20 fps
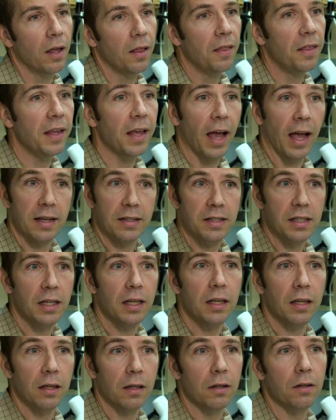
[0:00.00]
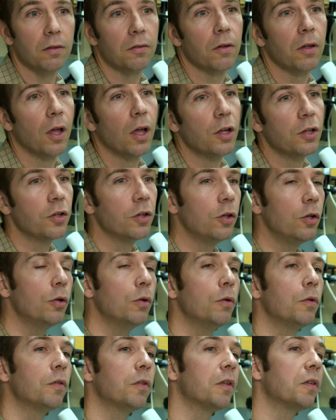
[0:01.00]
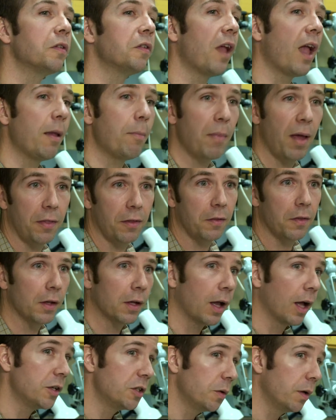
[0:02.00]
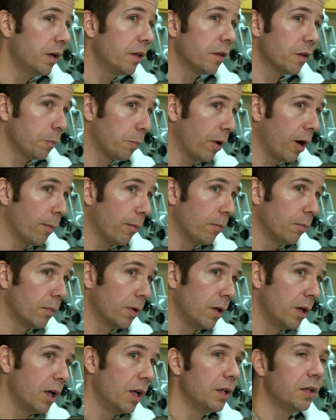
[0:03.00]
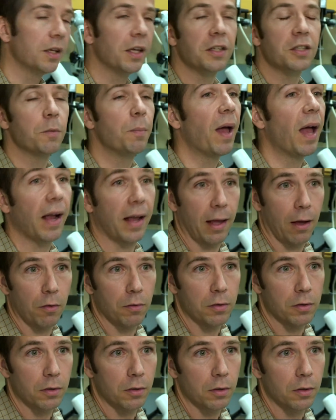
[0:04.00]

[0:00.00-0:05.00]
The idea is to use the same method that got you into this problem to get you back out.